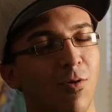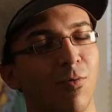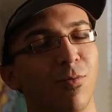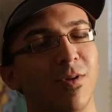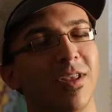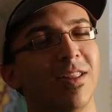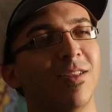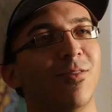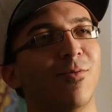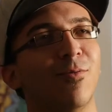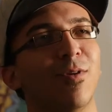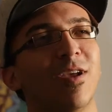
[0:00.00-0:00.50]

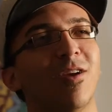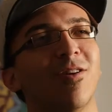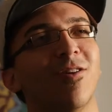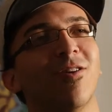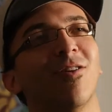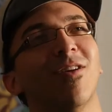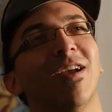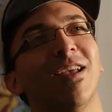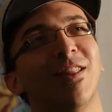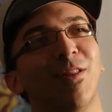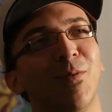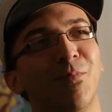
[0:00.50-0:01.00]
we
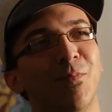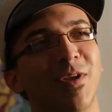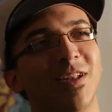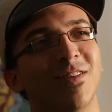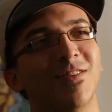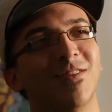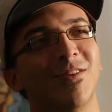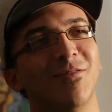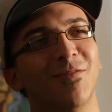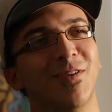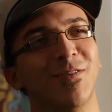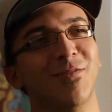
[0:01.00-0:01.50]
are in the
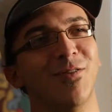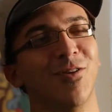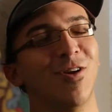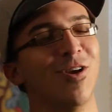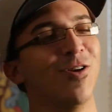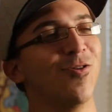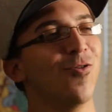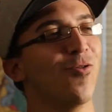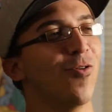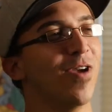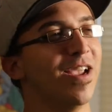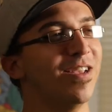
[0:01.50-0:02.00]
midst of a very
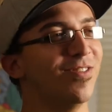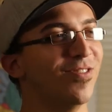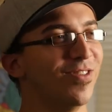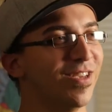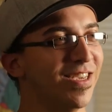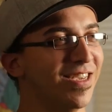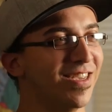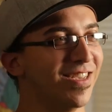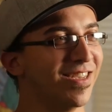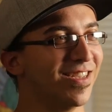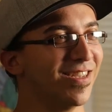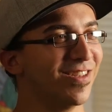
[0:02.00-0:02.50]

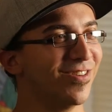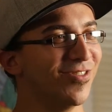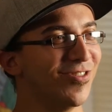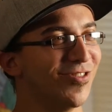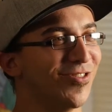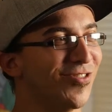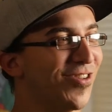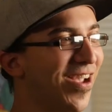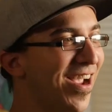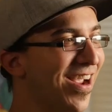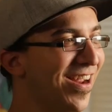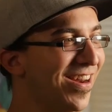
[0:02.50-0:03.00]
crazy
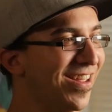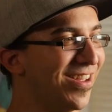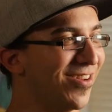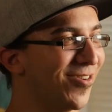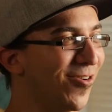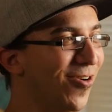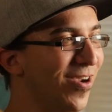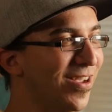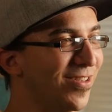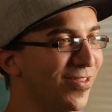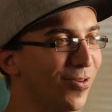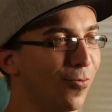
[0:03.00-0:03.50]
society and
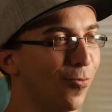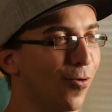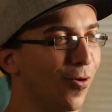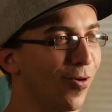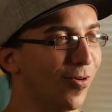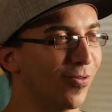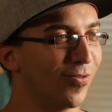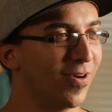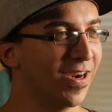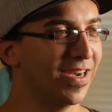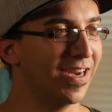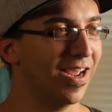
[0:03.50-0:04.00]
crazy
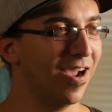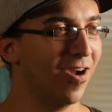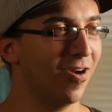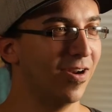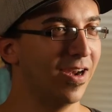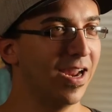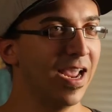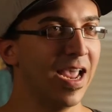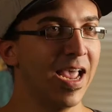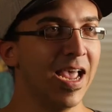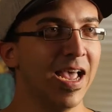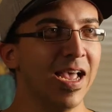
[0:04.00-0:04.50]
world right now,
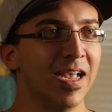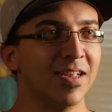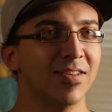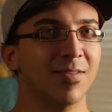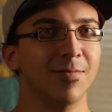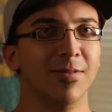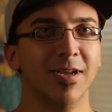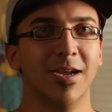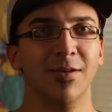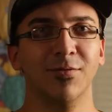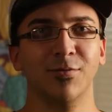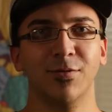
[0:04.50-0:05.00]
and
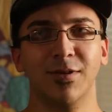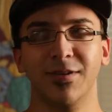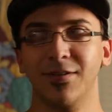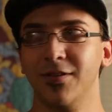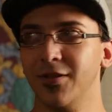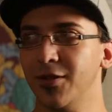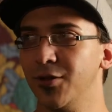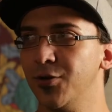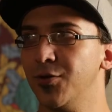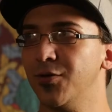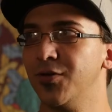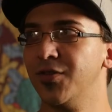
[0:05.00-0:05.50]
sometimes we
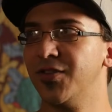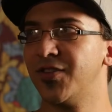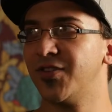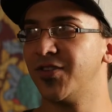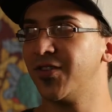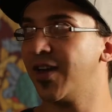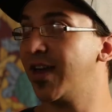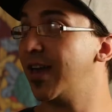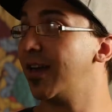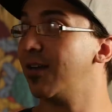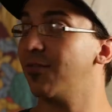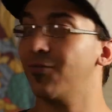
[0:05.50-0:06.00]
lose
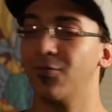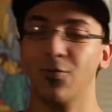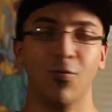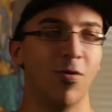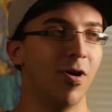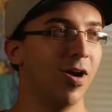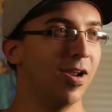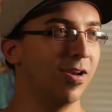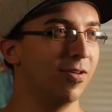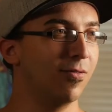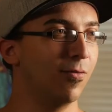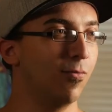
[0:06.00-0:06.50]
sight of
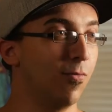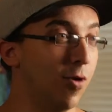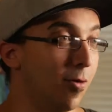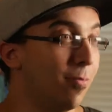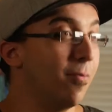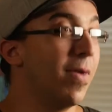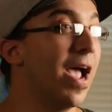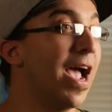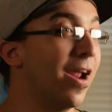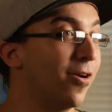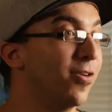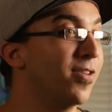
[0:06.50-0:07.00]
what
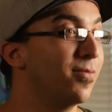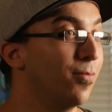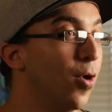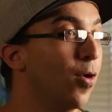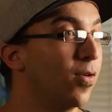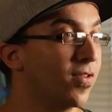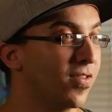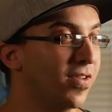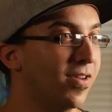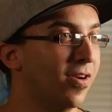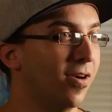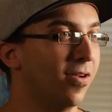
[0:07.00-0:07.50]
matters
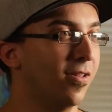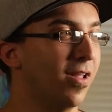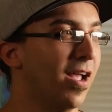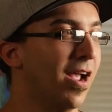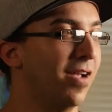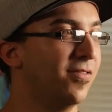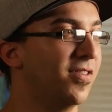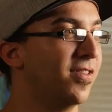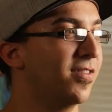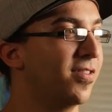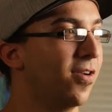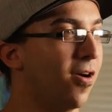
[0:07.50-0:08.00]
most in our
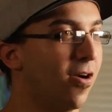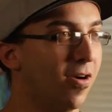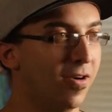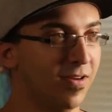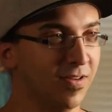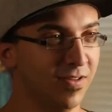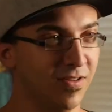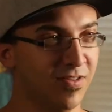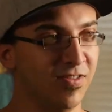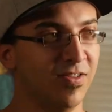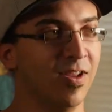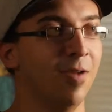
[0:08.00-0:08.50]
lives. It's hard
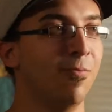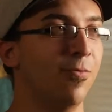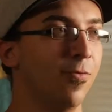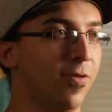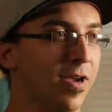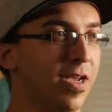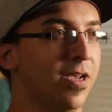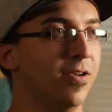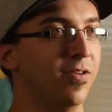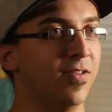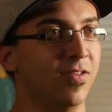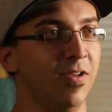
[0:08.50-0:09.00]
to
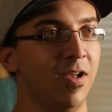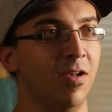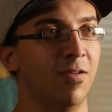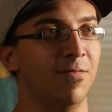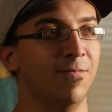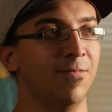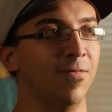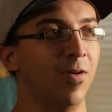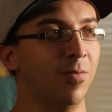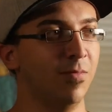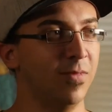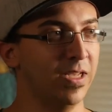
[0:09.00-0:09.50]
separate
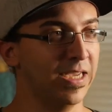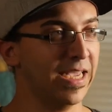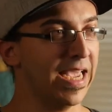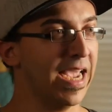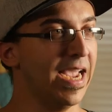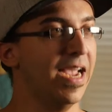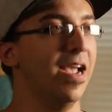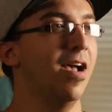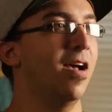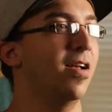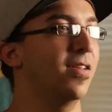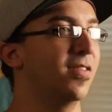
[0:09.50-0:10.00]
yourself from the
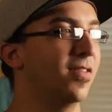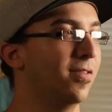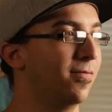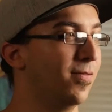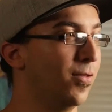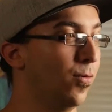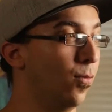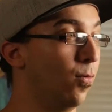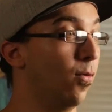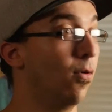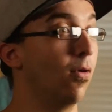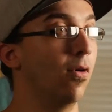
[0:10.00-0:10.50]
chaos of
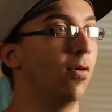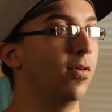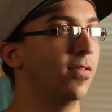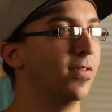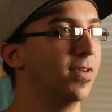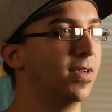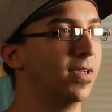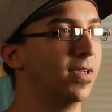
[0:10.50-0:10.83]
the world,